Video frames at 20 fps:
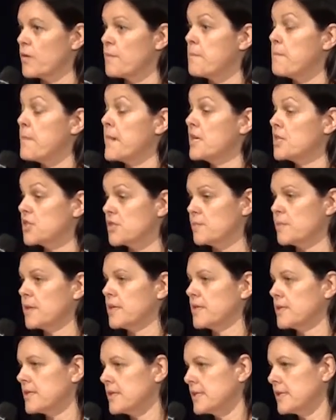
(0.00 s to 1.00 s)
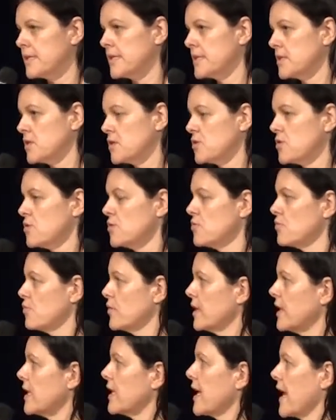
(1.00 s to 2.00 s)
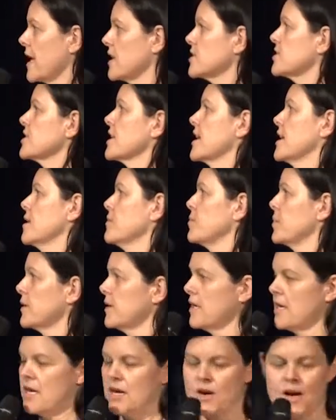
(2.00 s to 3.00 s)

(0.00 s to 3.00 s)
the measurement to really catch up